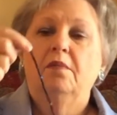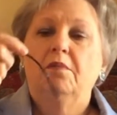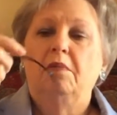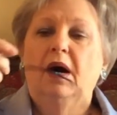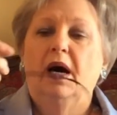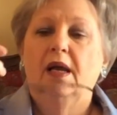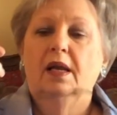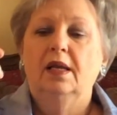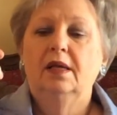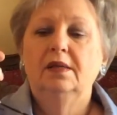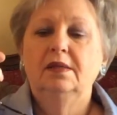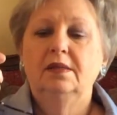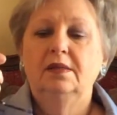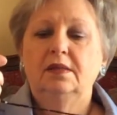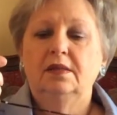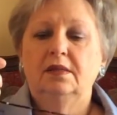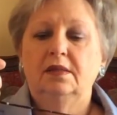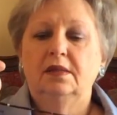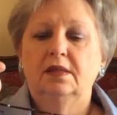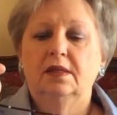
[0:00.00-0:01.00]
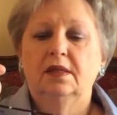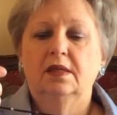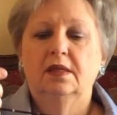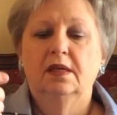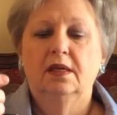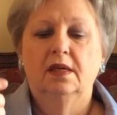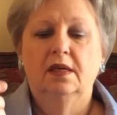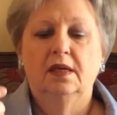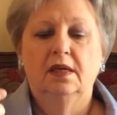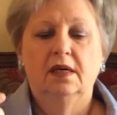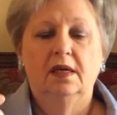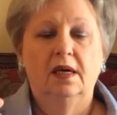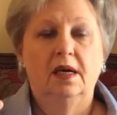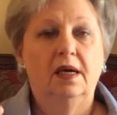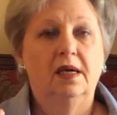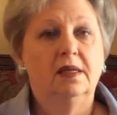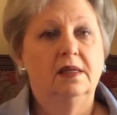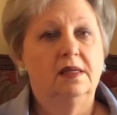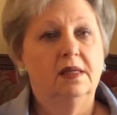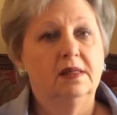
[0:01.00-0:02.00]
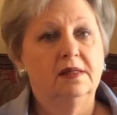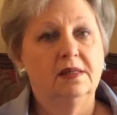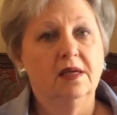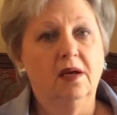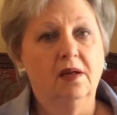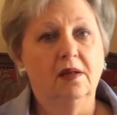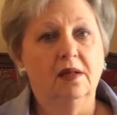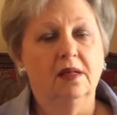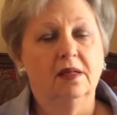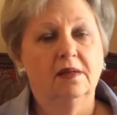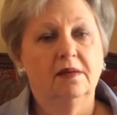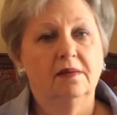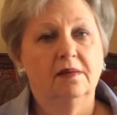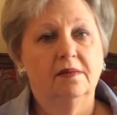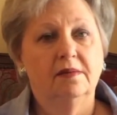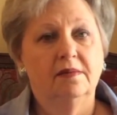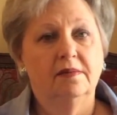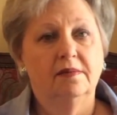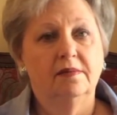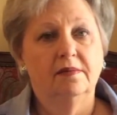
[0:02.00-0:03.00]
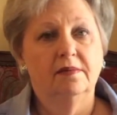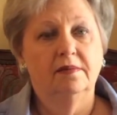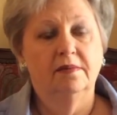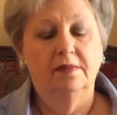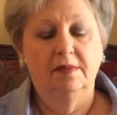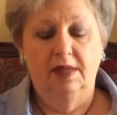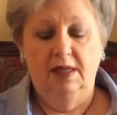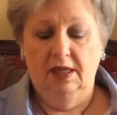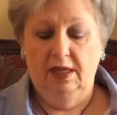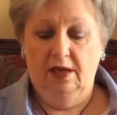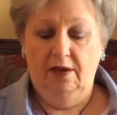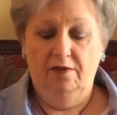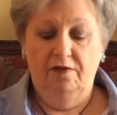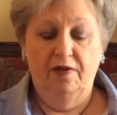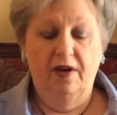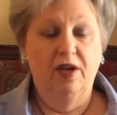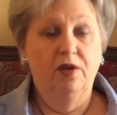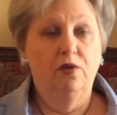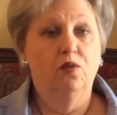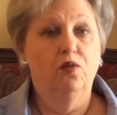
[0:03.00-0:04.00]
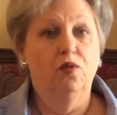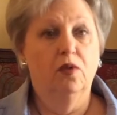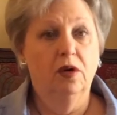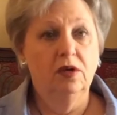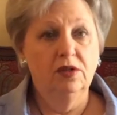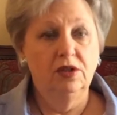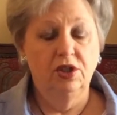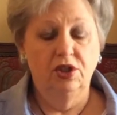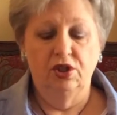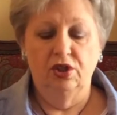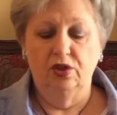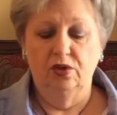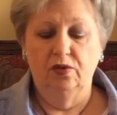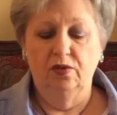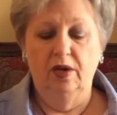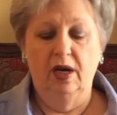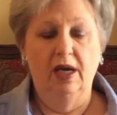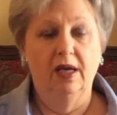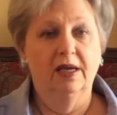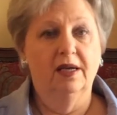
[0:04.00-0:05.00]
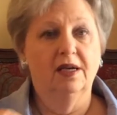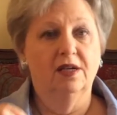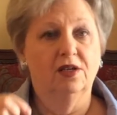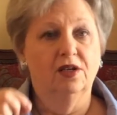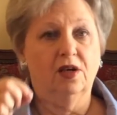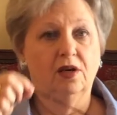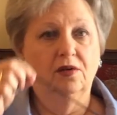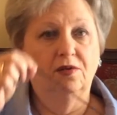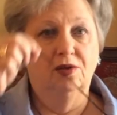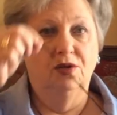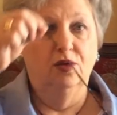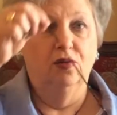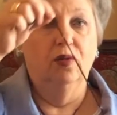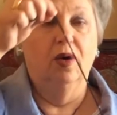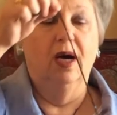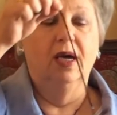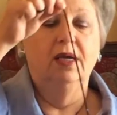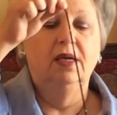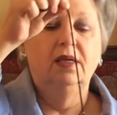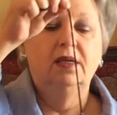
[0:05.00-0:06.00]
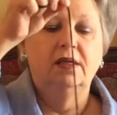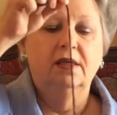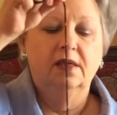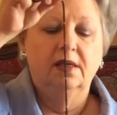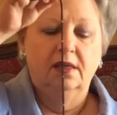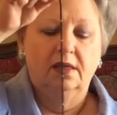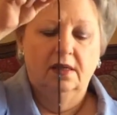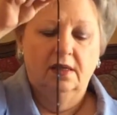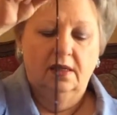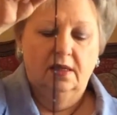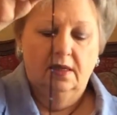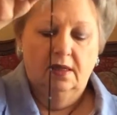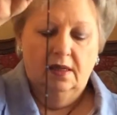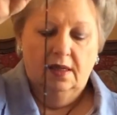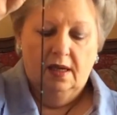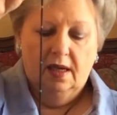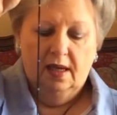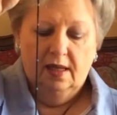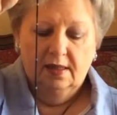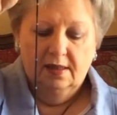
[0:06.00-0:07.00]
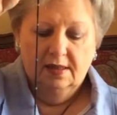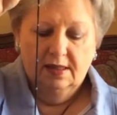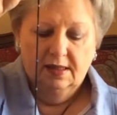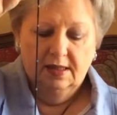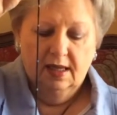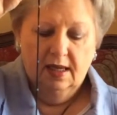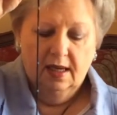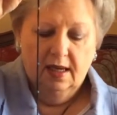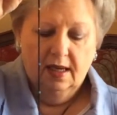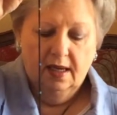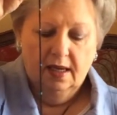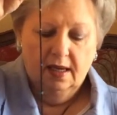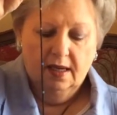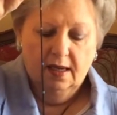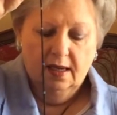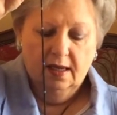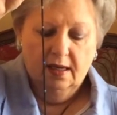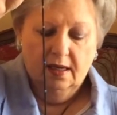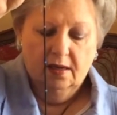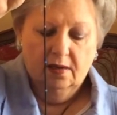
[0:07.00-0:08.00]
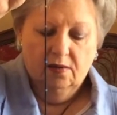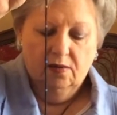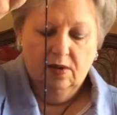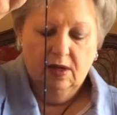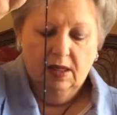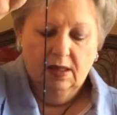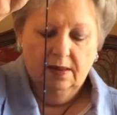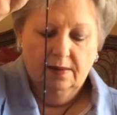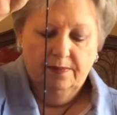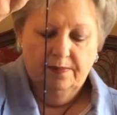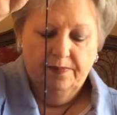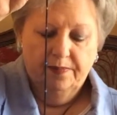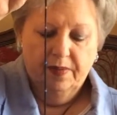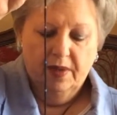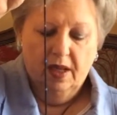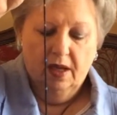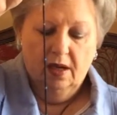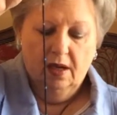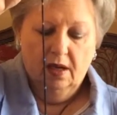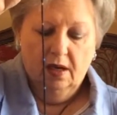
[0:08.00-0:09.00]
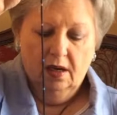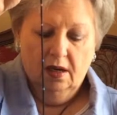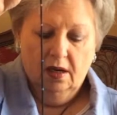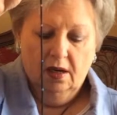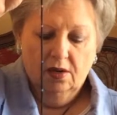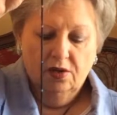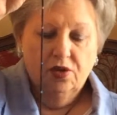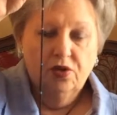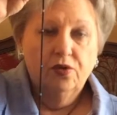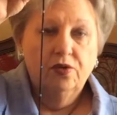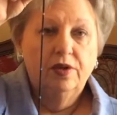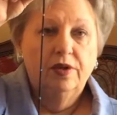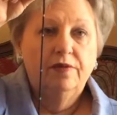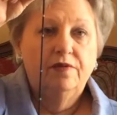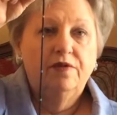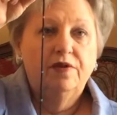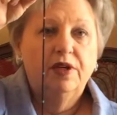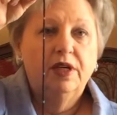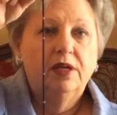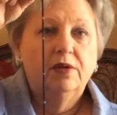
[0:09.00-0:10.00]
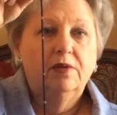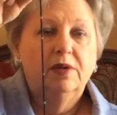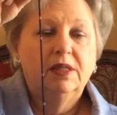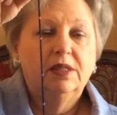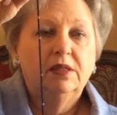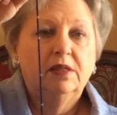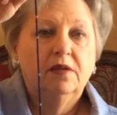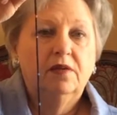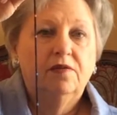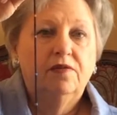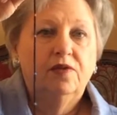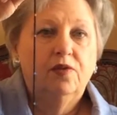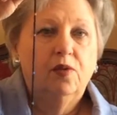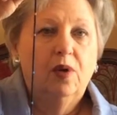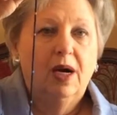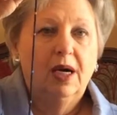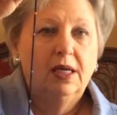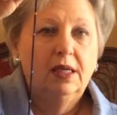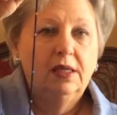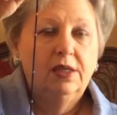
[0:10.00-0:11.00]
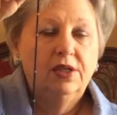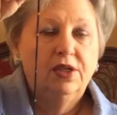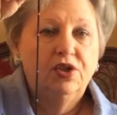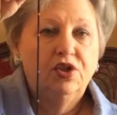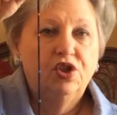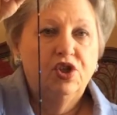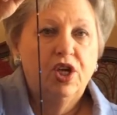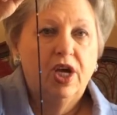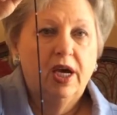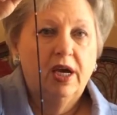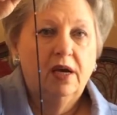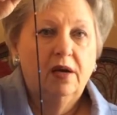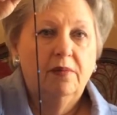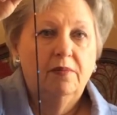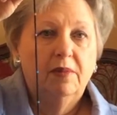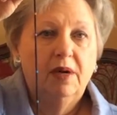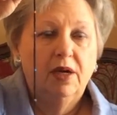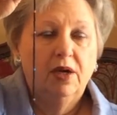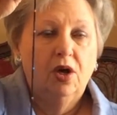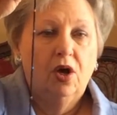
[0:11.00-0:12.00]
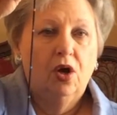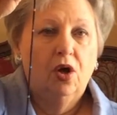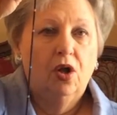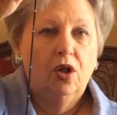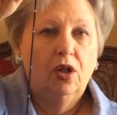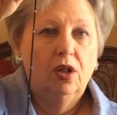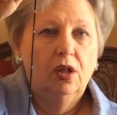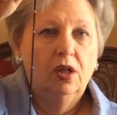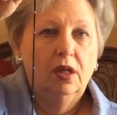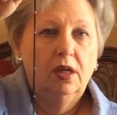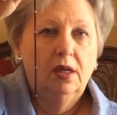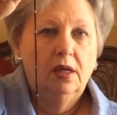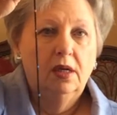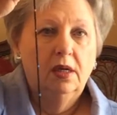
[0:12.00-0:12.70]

Balanced. And that's all. If I want to, I can go to white and say, well, through the frequency of white, check my whole